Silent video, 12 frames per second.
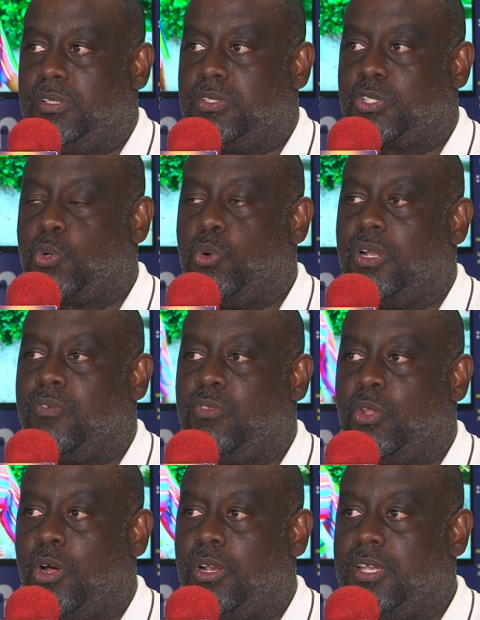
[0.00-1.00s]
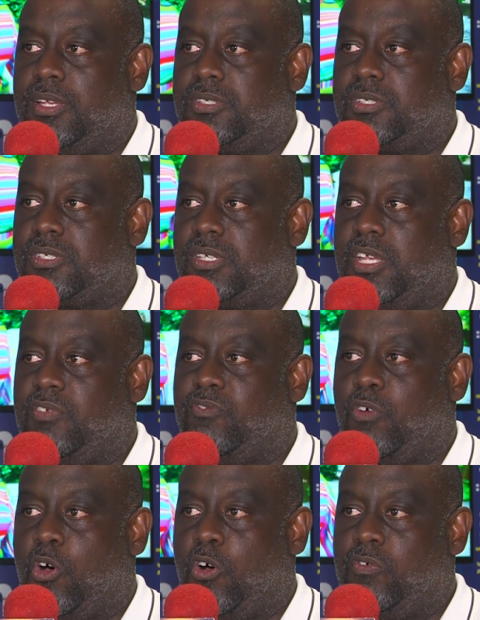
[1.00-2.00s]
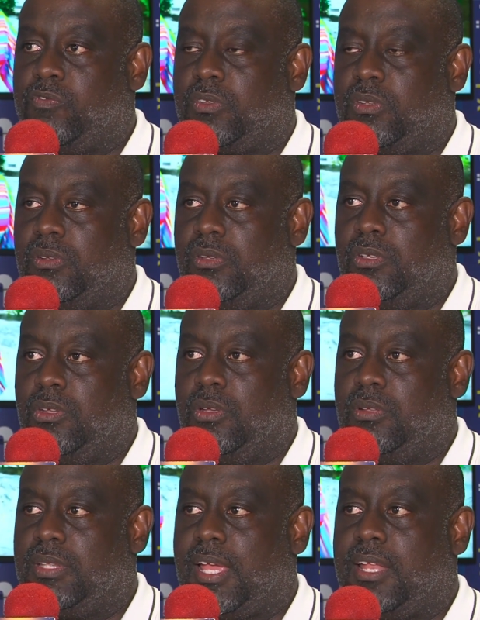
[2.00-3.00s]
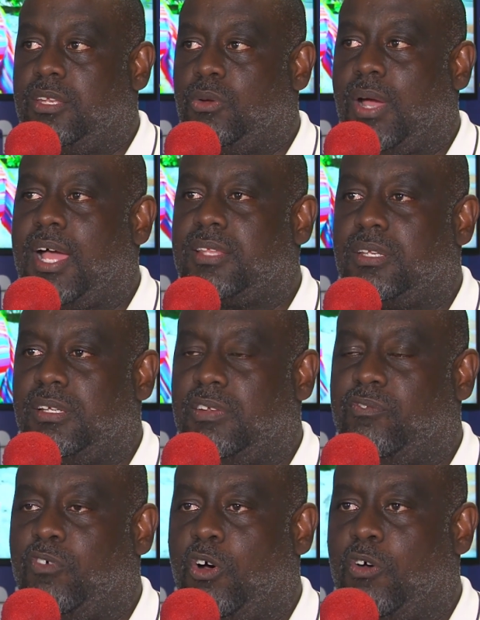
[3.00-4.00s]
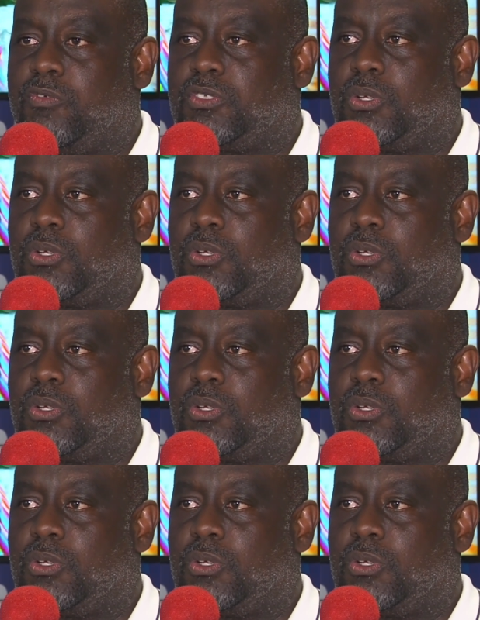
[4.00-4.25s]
school of knowledge evolved, then you had to evolve.